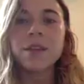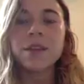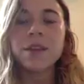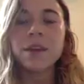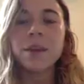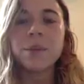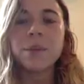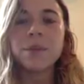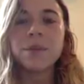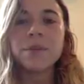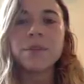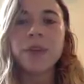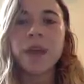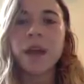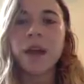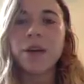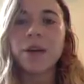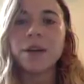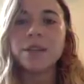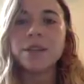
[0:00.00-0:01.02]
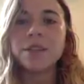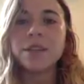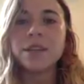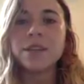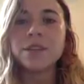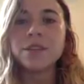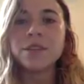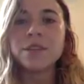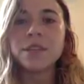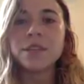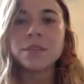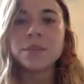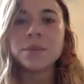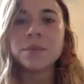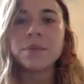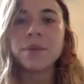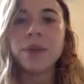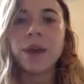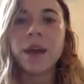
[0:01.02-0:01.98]
the number of calories each of these
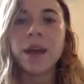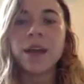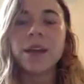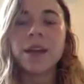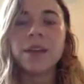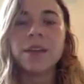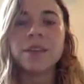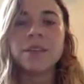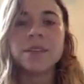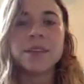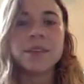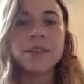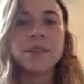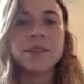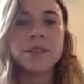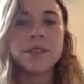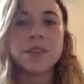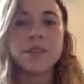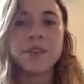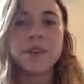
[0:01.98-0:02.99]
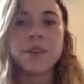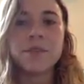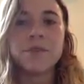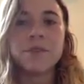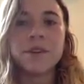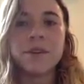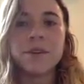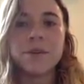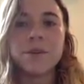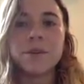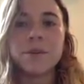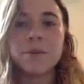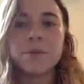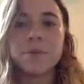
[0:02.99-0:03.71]
provide in a single serving of food.